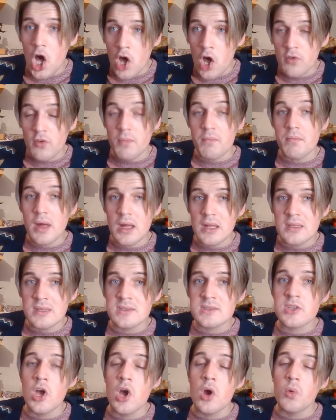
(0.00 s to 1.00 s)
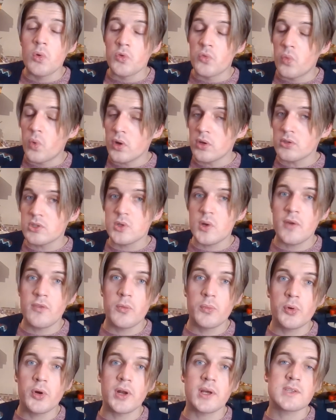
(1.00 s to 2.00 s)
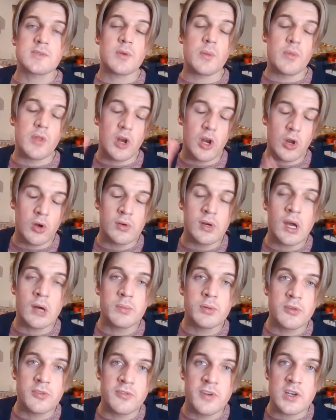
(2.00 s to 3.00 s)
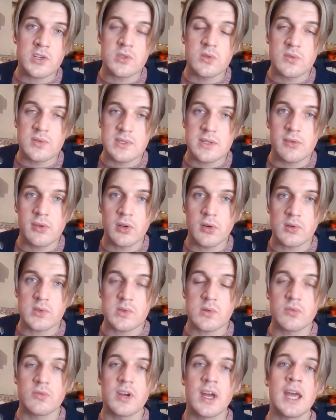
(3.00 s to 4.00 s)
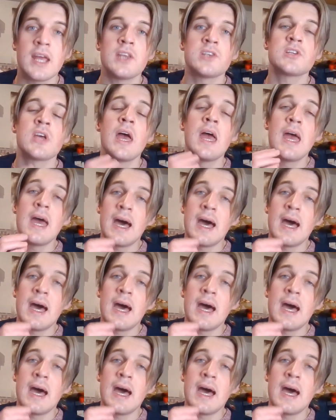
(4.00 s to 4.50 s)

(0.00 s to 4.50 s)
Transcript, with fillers: over months with one or two other products from the L'Oreal Professional Serioxyl range